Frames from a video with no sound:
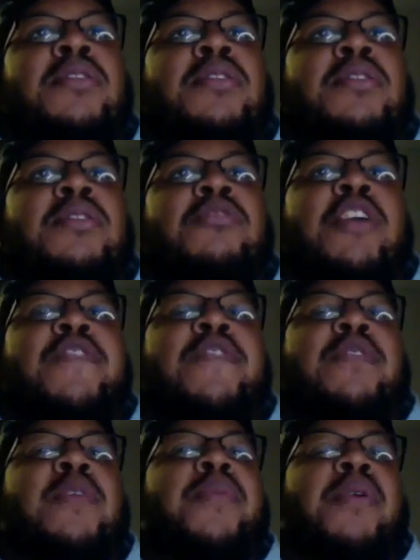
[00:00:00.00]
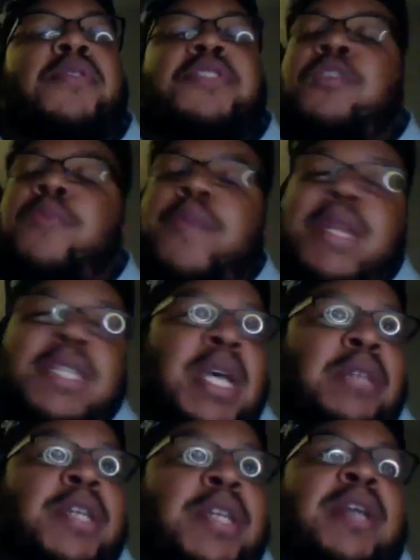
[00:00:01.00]
You give up the ball so many
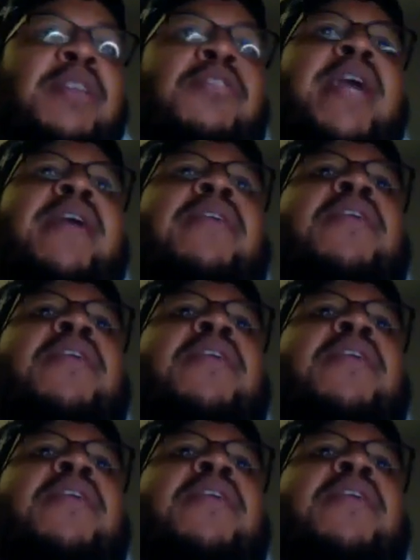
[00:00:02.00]
times. You can't